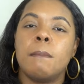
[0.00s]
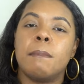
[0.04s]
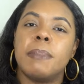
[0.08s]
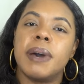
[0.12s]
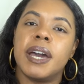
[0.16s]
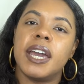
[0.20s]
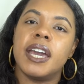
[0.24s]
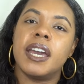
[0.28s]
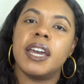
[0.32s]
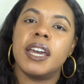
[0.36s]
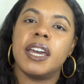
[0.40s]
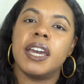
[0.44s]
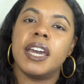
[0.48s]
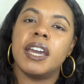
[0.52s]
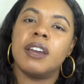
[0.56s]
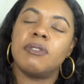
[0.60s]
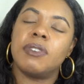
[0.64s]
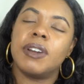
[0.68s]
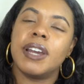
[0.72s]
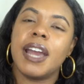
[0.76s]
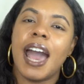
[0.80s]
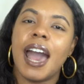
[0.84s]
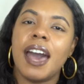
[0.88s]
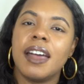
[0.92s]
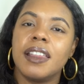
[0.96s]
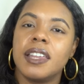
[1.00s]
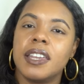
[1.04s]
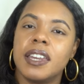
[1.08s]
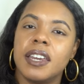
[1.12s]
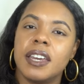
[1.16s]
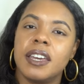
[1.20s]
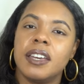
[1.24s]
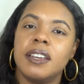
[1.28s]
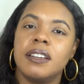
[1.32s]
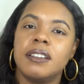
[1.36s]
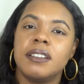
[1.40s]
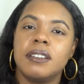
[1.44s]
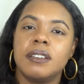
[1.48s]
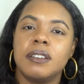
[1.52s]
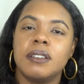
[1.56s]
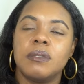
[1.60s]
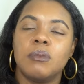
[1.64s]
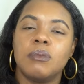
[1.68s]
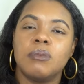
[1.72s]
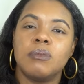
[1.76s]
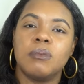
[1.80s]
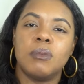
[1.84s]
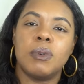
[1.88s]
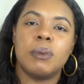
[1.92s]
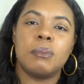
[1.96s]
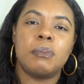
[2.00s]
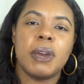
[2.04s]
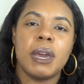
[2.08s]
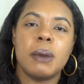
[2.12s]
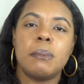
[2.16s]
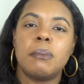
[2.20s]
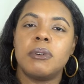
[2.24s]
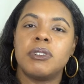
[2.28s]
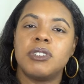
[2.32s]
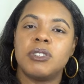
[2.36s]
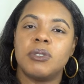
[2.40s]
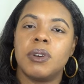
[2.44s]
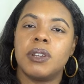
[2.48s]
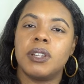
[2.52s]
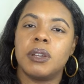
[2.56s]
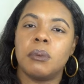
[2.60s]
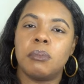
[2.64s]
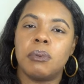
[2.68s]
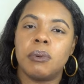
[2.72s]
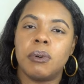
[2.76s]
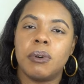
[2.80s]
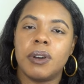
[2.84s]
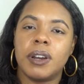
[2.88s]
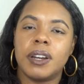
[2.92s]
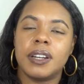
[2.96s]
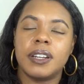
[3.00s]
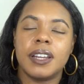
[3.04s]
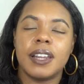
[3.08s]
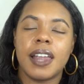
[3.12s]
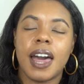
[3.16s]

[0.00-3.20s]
But in reality, when people join the board,